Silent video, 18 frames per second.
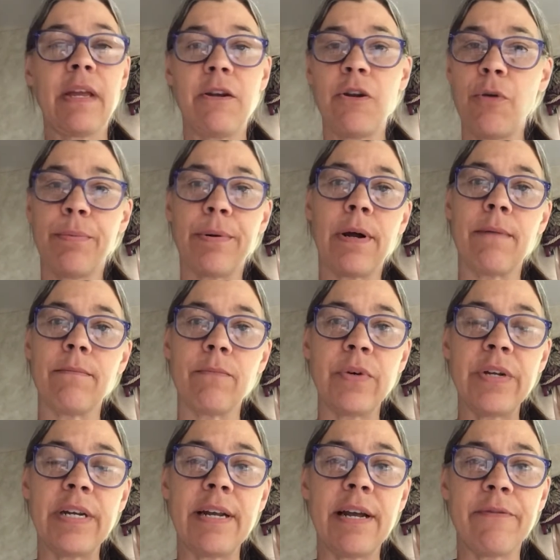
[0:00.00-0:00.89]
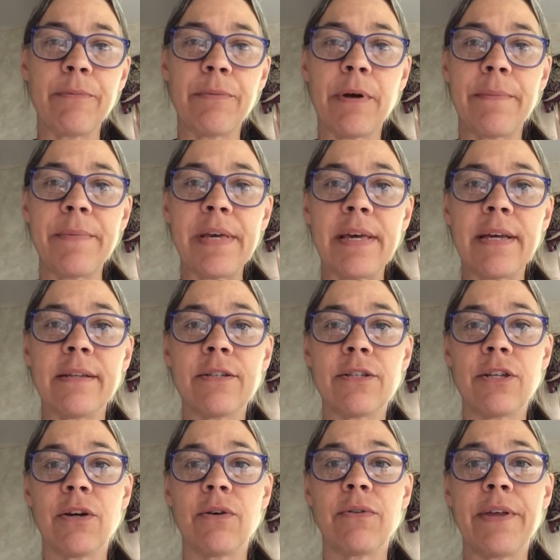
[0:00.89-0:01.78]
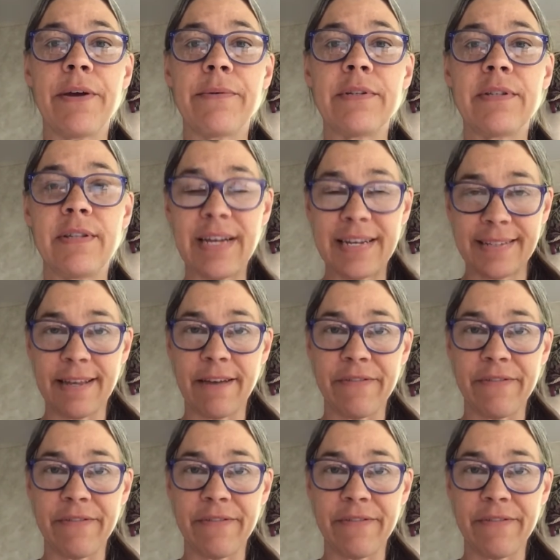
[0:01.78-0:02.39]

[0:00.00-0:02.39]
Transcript: No problem. We didn't have a problem again. So that was nice